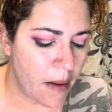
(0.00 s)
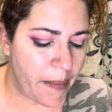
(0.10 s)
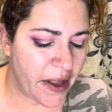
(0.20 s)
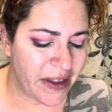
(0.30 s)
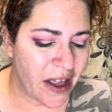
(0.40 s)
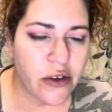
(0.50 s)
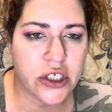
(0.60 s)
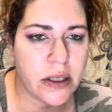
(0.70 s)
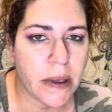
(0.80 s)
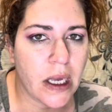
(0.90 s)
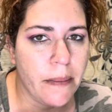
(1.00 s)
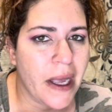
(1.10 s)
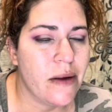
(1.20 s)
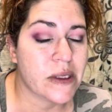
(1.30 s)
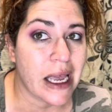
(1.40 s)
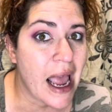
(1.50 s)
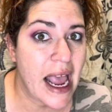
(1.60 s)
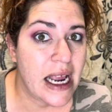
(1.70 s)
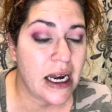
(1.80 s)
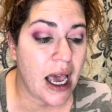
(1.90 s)
But the other shipping I paid was like
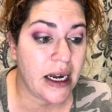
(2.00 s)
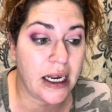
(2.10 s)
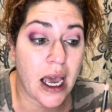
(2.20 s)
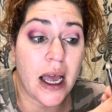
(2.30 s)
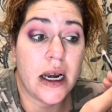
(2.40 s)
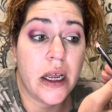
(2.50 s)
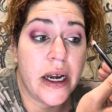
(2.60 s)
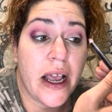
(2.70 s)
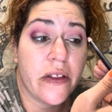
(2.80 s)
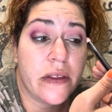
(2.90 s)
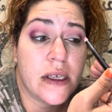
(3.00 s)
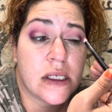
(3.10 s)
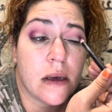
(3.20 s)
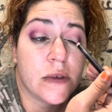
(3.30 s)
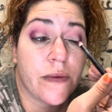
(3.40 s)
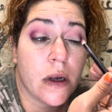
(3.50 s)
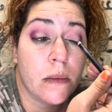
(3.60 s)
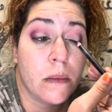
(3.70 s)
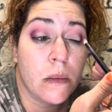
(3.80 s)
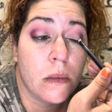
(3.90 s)
eight ninety nine. Now this comes
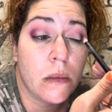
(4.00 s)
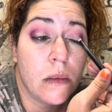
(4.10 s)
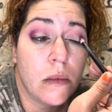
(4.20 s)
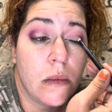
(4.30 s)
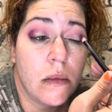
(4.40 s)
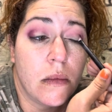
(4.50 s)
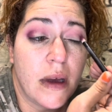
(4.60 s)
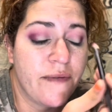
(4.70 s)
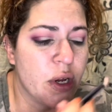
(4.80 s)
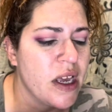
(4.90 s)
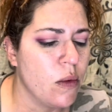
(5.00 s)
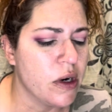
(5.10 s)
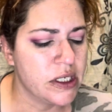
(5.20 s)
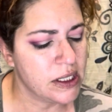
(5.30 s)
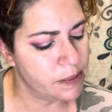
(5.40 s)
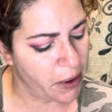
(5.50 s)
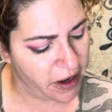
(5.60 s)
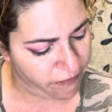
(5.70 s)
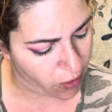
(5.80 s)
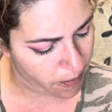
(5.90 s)
from I forget where's this
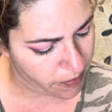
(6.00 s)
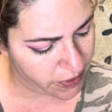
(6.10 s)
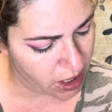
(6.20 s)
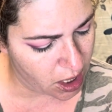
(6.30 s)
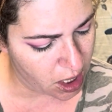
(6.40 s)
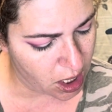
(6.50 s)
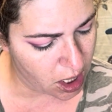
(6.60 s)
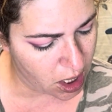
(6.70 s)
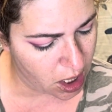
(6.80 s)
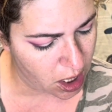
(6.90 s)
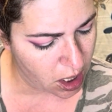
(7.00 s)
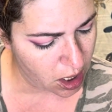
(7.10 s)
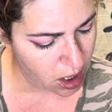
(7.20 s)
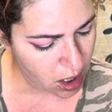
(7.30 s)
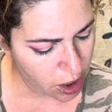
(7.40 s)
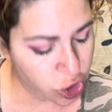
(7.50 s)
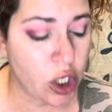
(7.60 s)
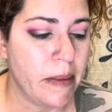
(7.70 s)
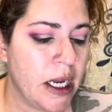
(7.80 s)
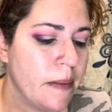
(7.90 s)
brand from. The
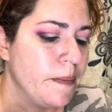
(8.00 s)
Germany.